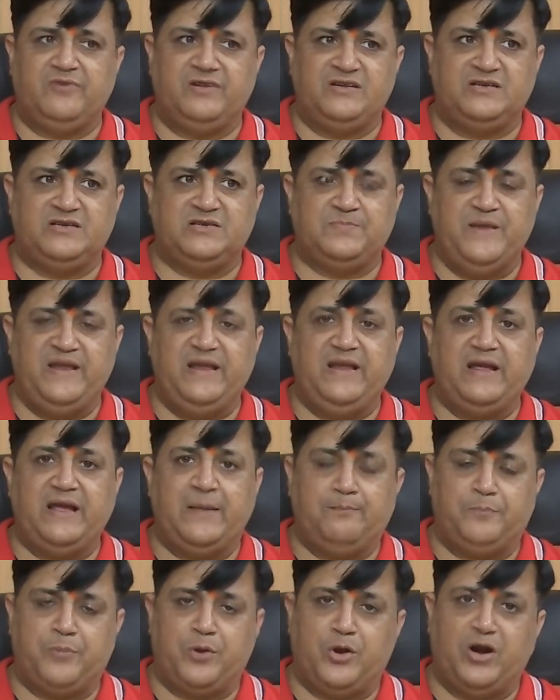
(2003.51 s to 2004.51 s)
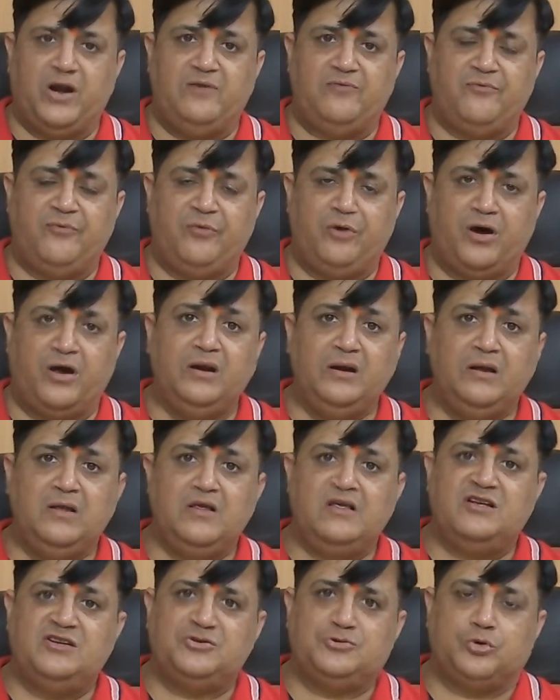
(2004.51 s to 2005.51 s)
which is being employed for
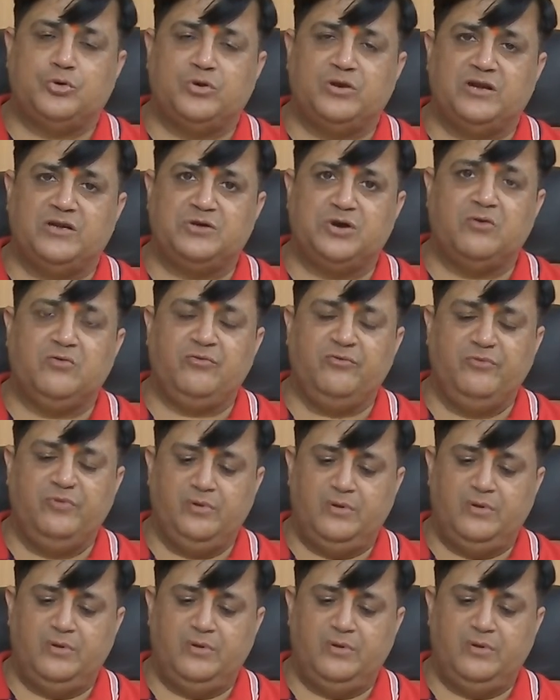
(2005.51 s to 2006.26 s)
storage of